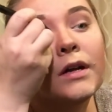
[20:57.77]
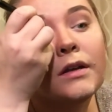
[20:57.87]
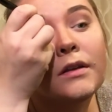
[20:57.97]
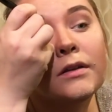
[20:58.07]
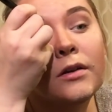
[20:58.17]

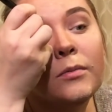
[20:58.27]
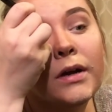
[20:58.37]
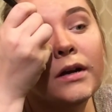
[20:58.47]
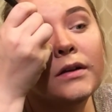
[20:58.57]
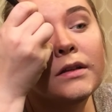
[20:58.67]
and then go
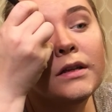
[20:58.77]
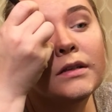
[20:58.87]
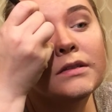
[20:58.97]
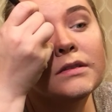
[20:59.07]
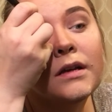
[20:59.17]
back on the
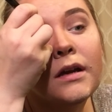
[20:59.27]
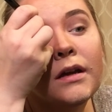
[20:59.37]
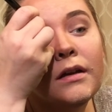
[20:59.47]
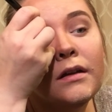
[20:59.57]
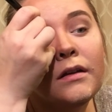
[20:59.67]

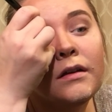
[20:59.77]
inside.